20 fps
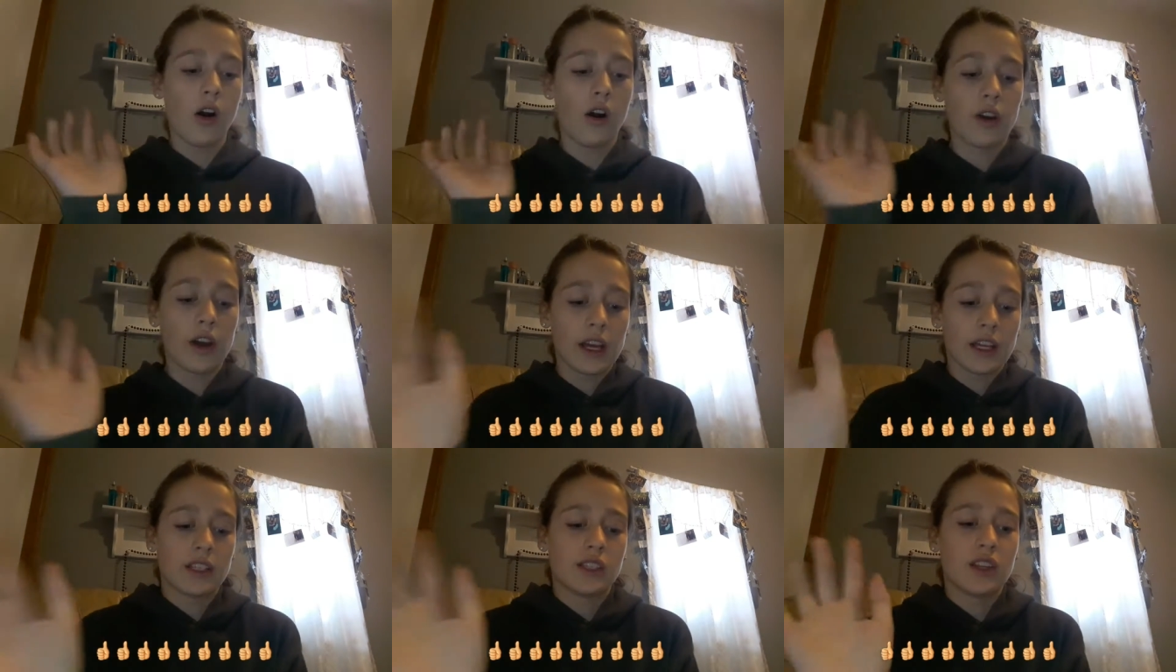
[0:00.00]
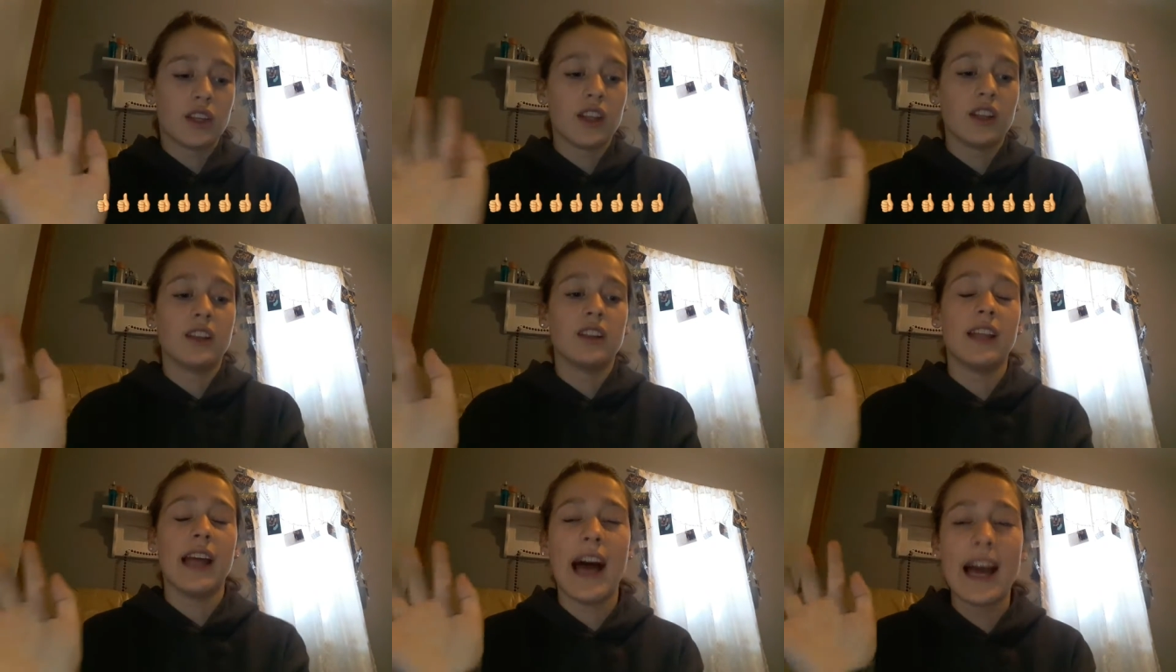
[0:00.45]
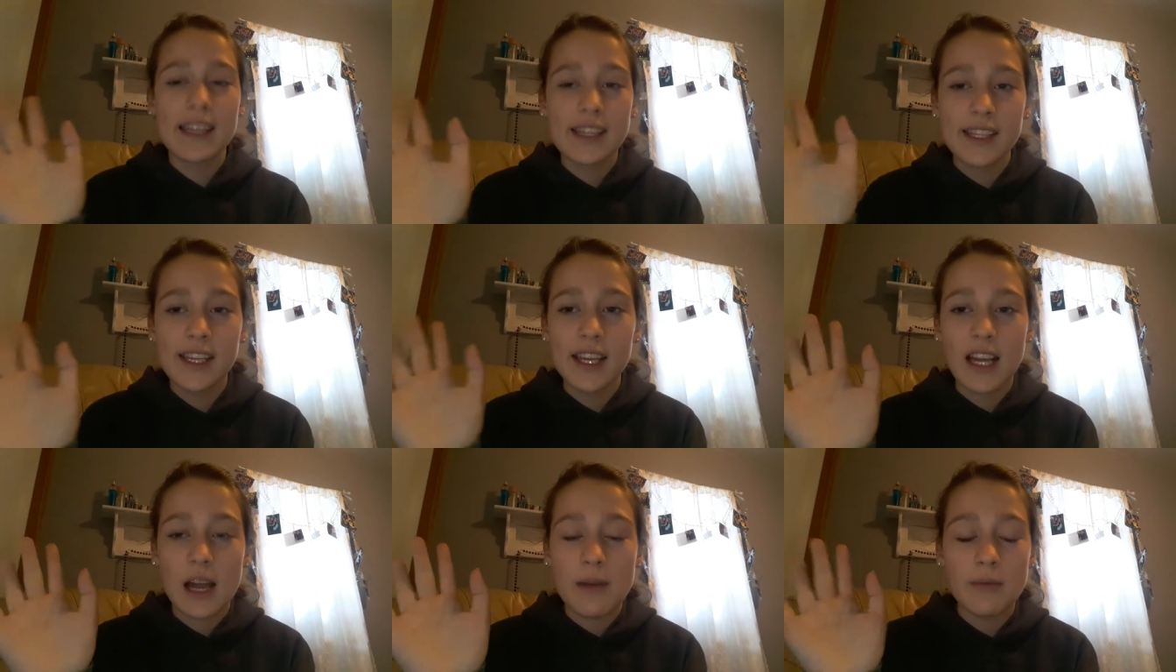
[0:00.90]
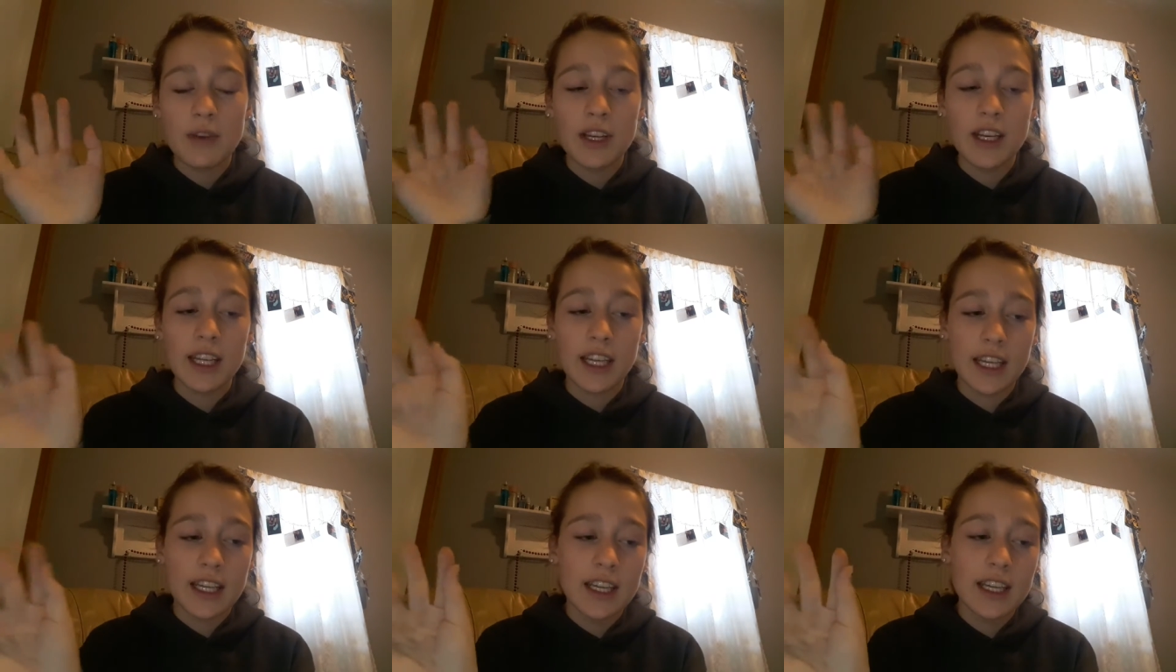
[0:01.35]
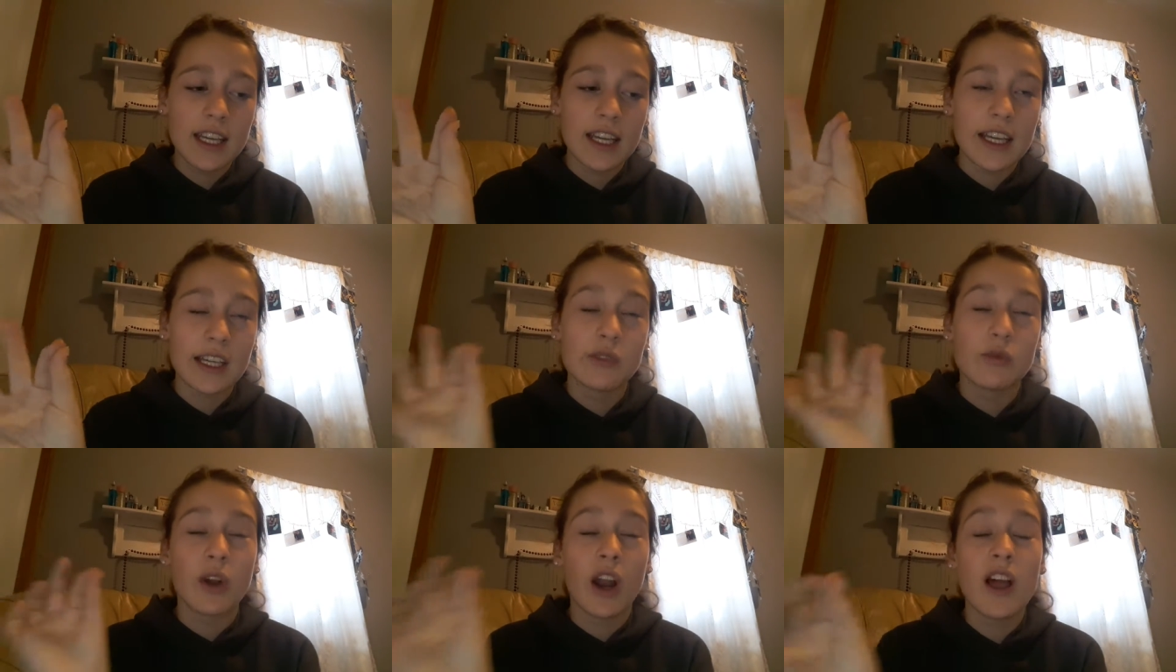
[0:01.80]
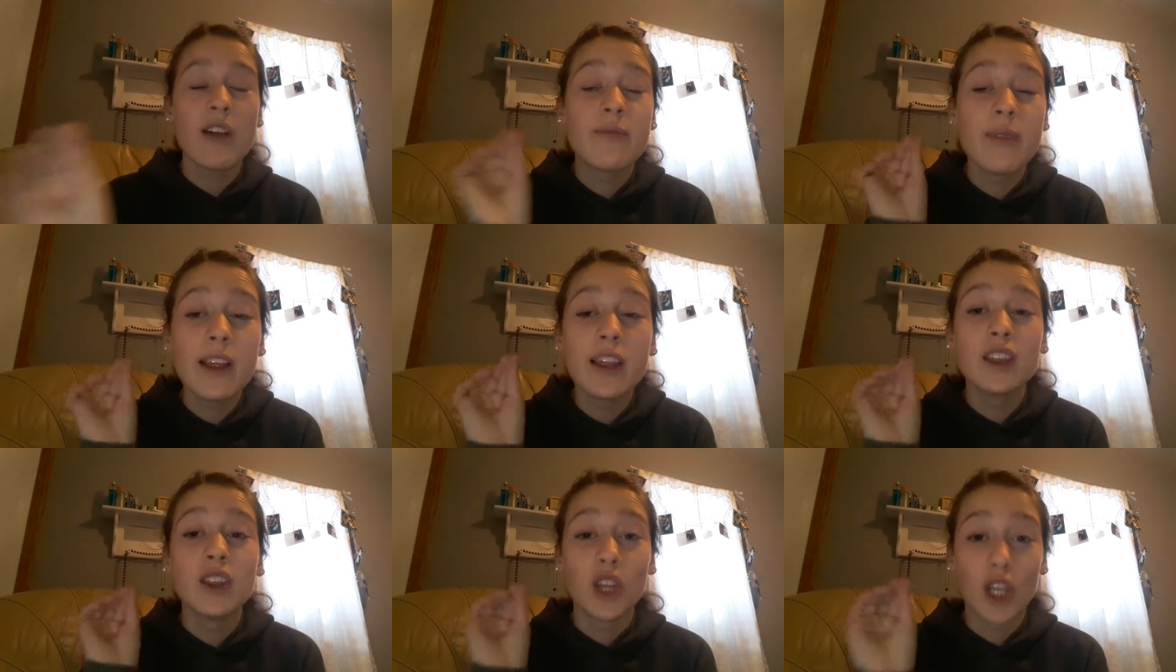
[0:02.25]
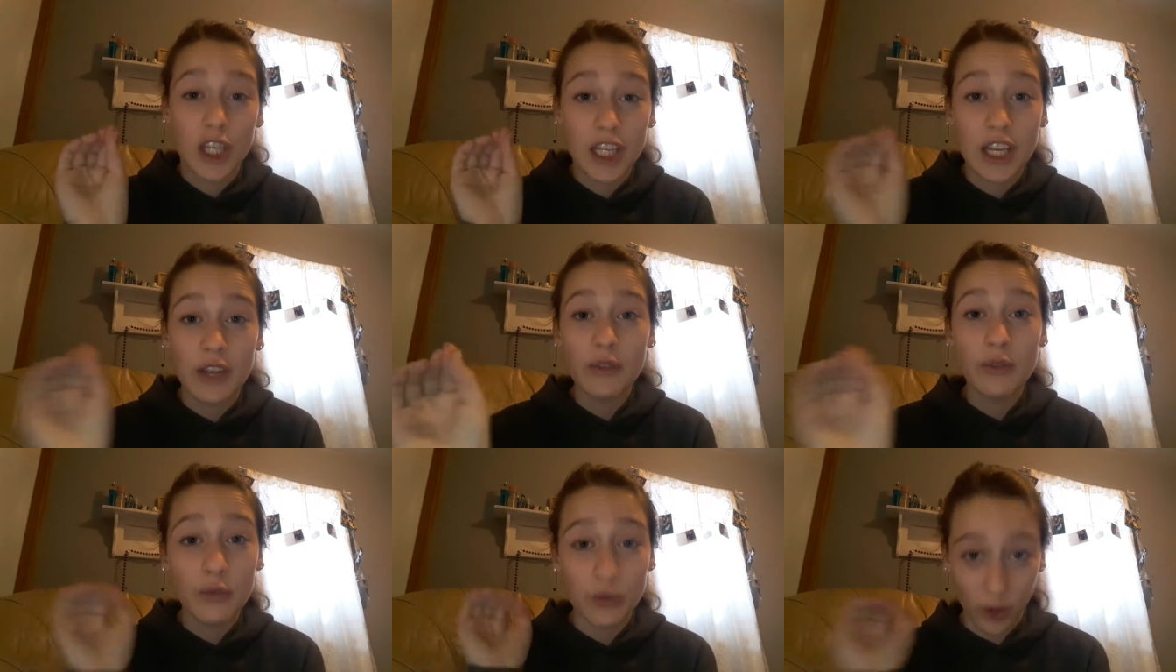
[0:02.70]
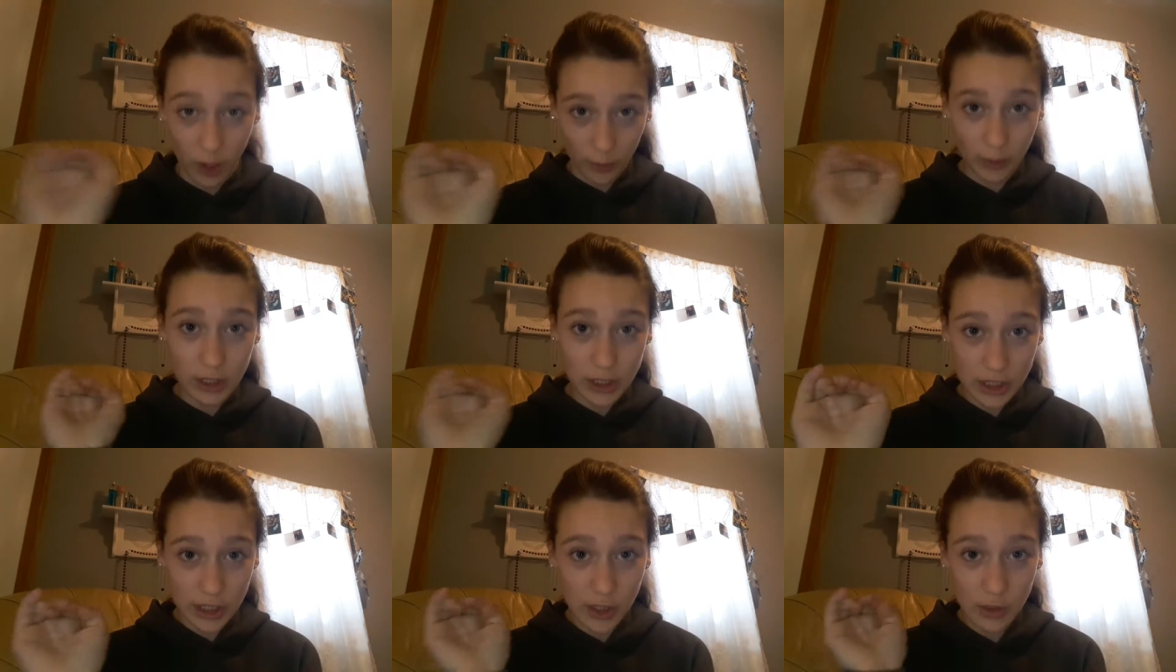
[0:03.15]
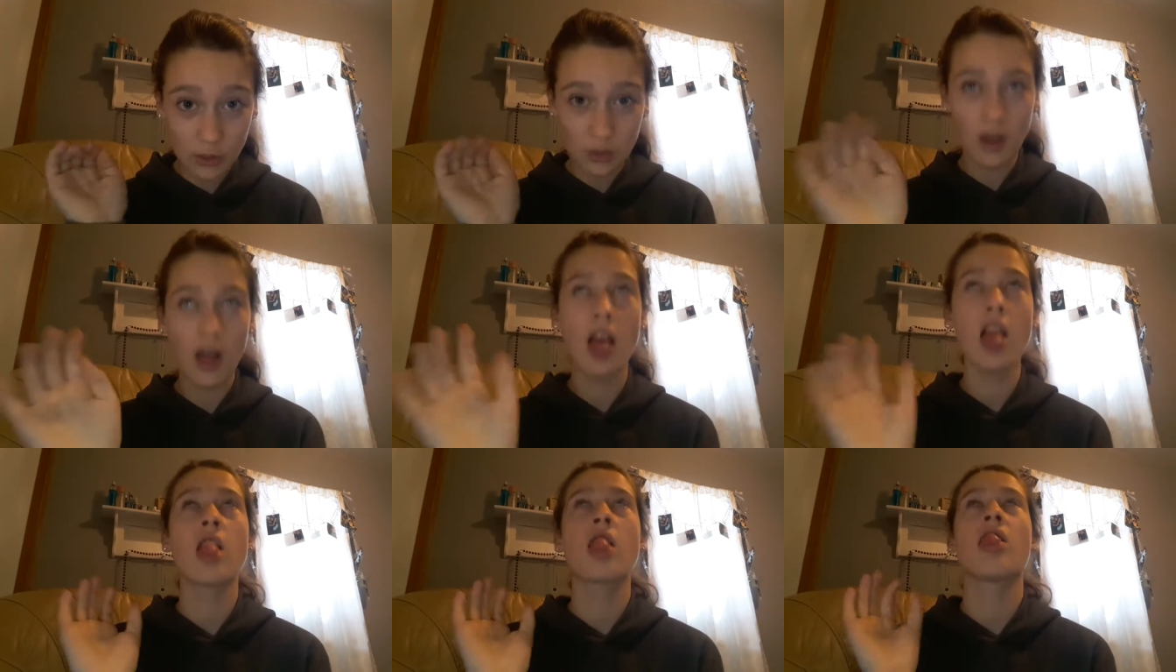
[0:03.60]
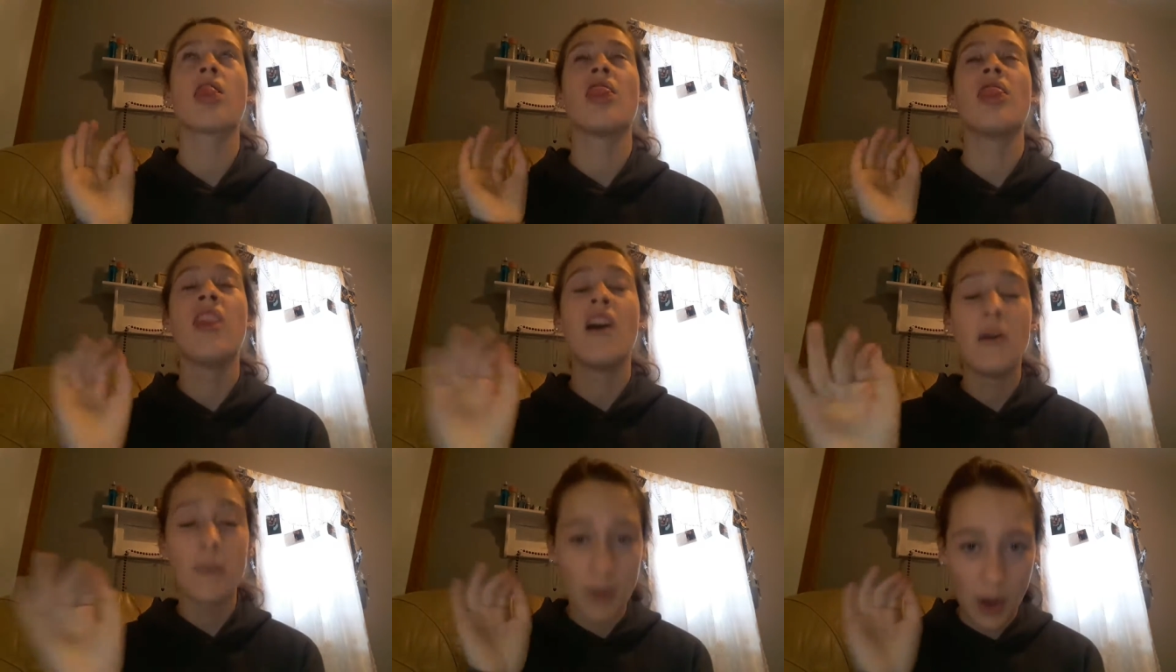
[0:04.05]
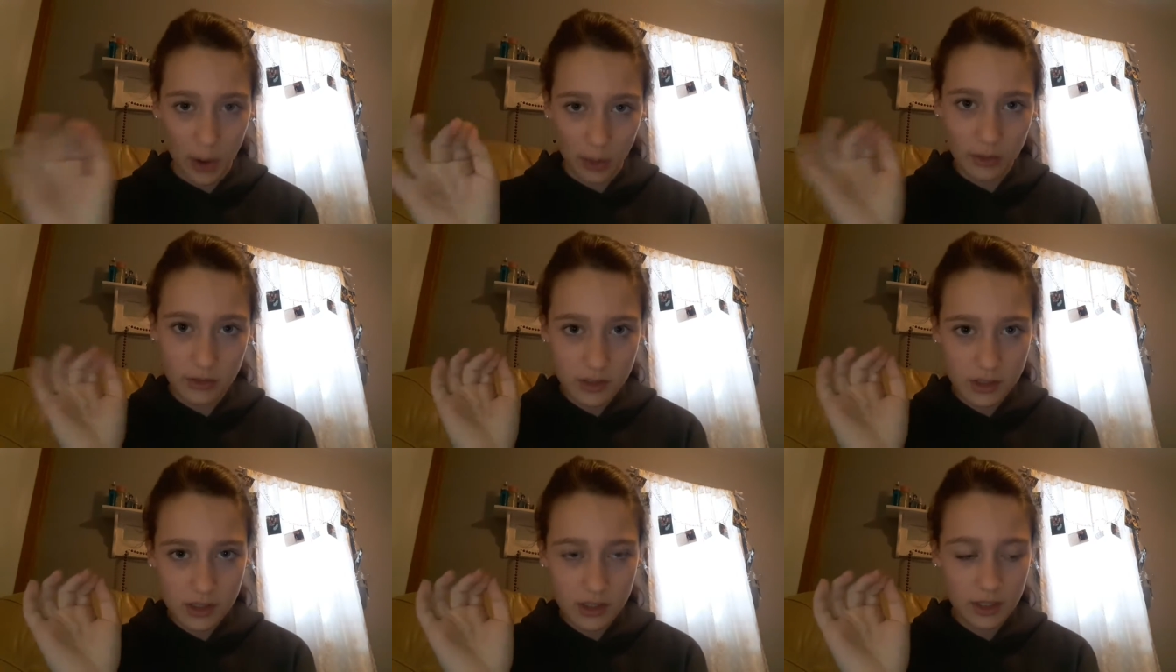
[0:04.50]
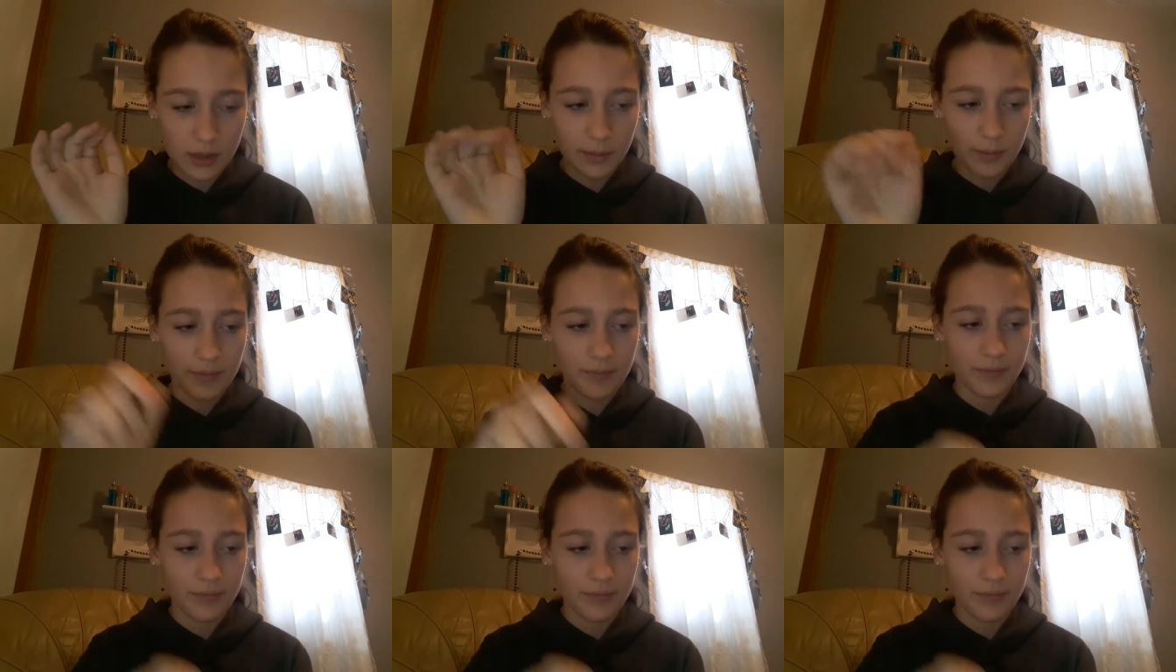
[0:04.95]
Okay, so the last thing I'm going to eat is what I've been looking forward to the most.